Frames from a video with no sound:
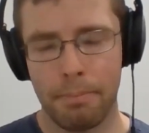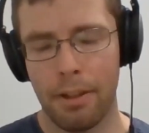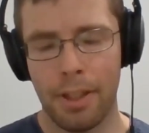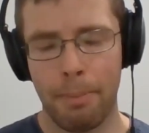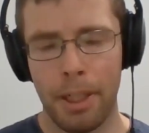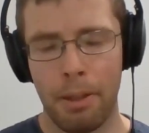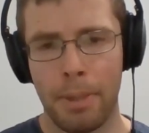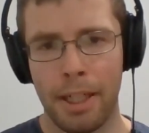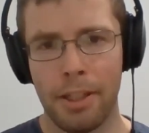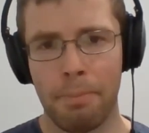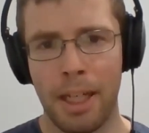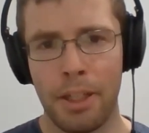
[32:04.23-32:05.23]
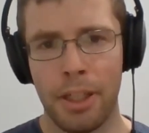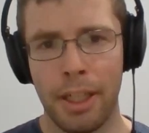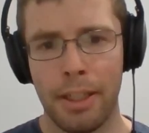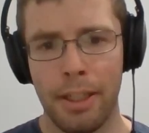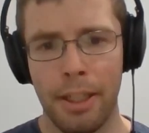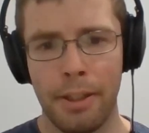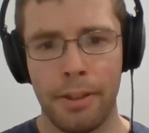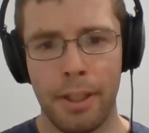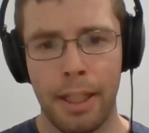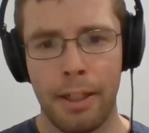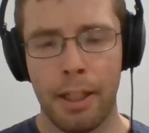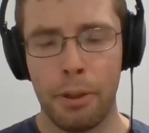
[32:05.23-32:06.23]
Subhalo abundance matching is
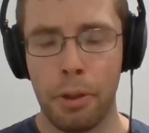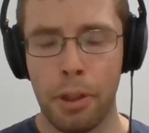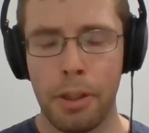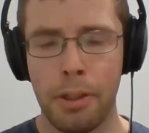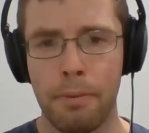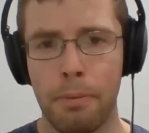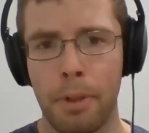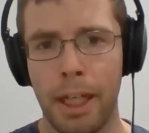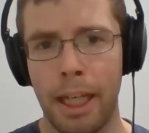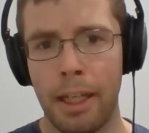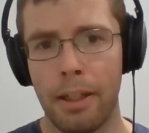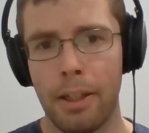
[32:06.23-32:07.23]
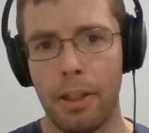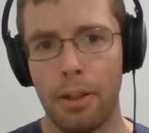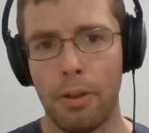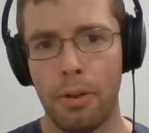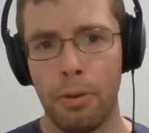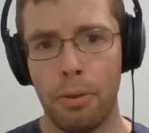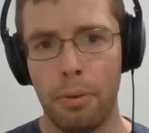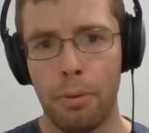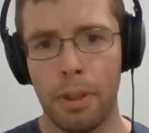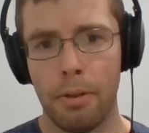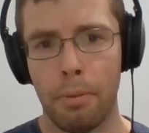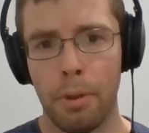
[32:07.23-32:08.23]
an alternative way
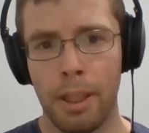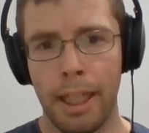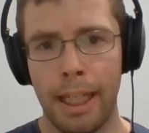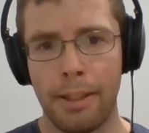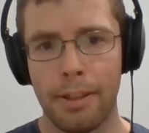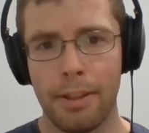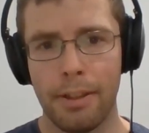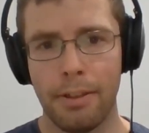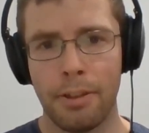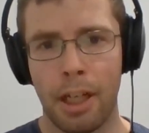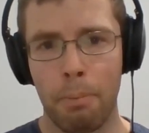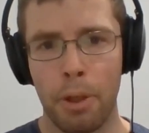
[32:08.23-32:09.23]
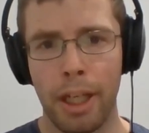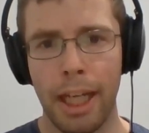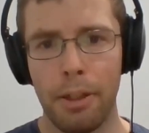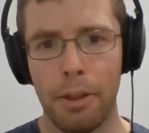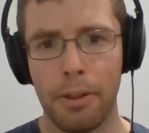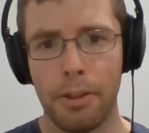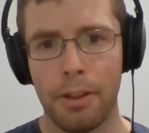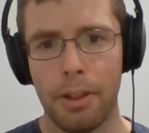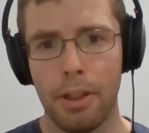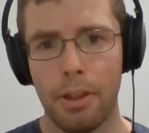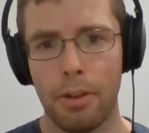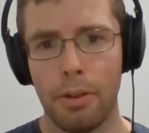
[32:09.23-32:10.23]
to relate dark matter halos
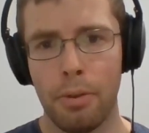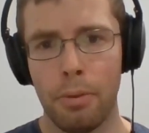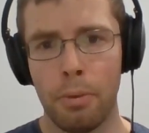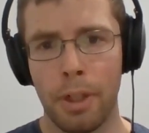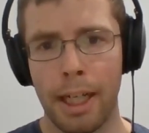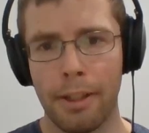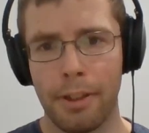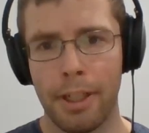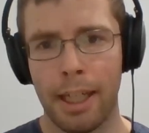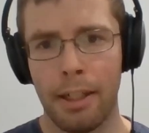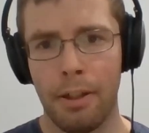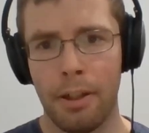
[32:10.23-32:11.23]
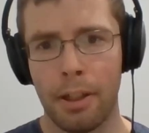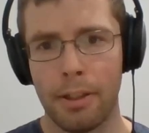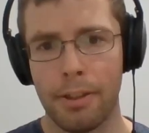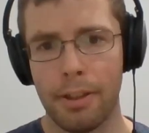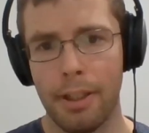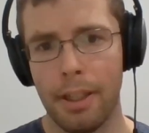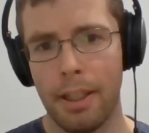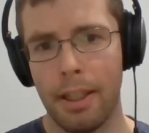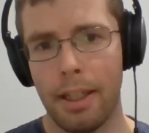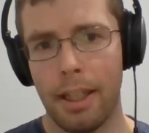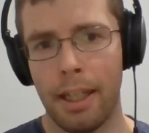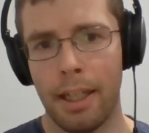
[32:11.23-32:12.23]
to galaxy catalogs
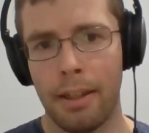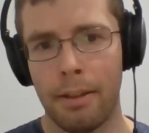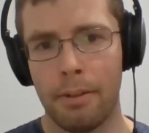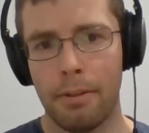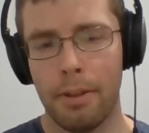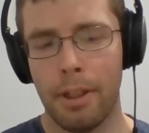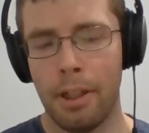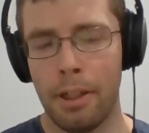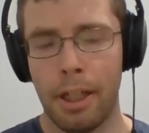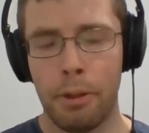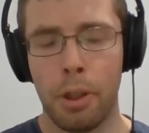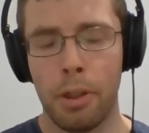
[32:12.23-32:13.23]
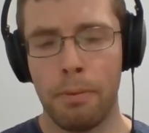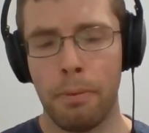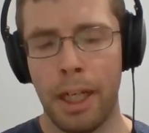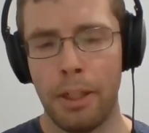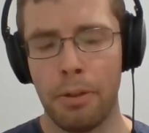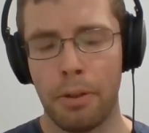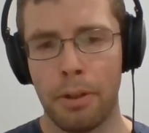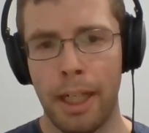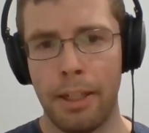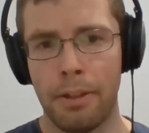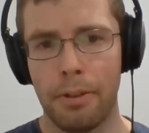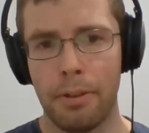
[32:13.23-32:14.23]
and an alternative way to
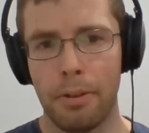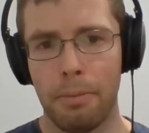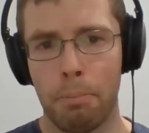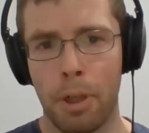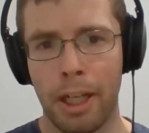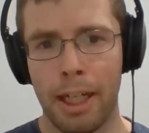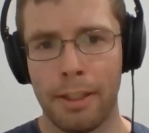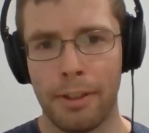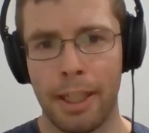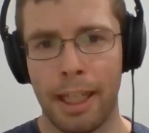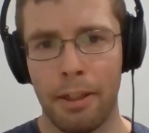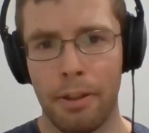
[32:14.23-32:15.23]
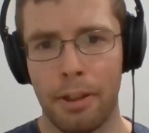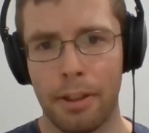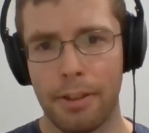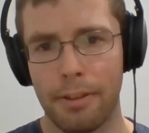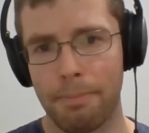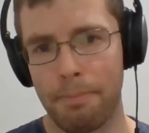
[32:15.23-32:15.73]
create mock galaxy catalogs.